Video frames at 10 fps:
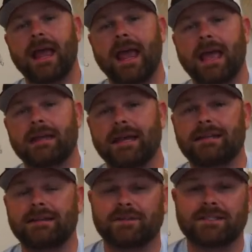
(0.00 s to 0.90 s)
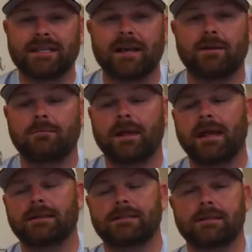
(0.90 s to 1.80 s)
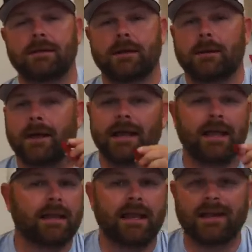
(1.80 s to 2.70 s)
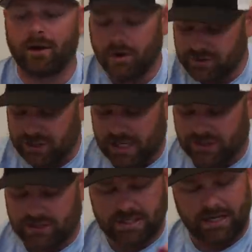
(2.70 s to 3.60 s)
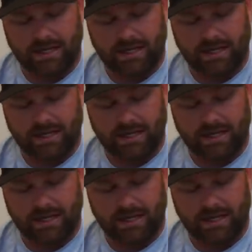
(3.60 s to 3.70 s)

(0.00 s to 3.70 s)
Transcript: and a different sound bait, it, it all changes.